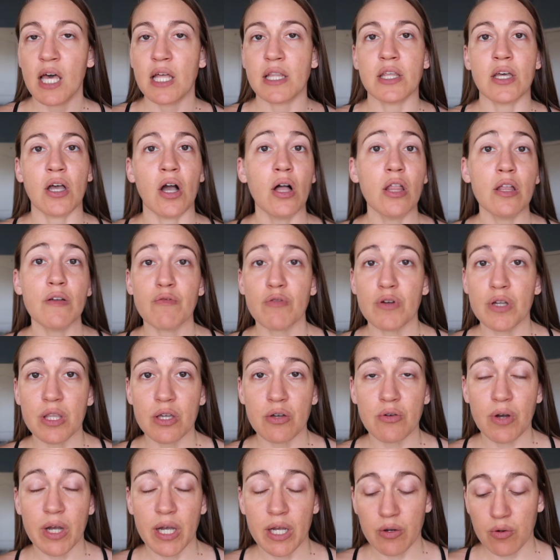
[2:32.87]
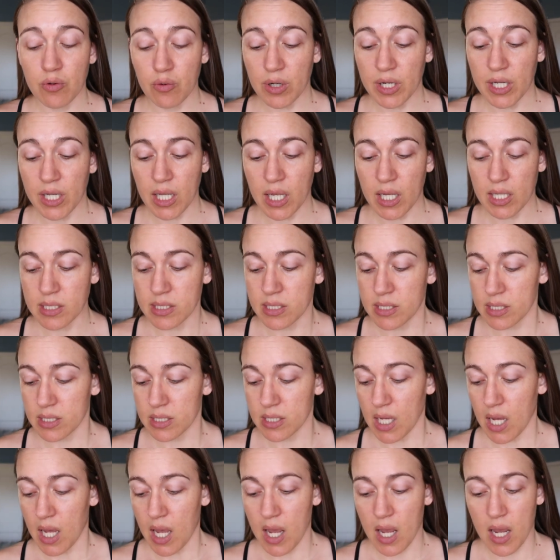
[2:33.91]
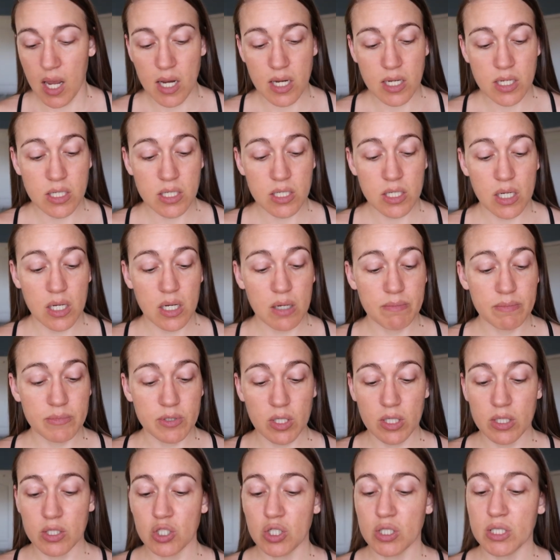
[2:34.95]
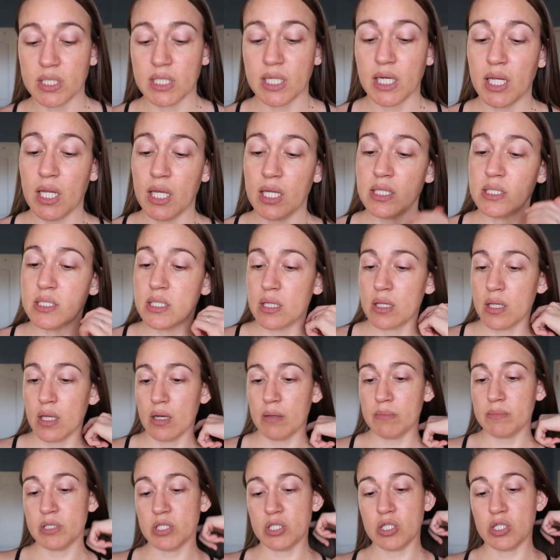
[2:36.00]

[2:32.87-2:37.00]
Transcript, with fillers: They all have really great ingredients and um, so let's just get into them.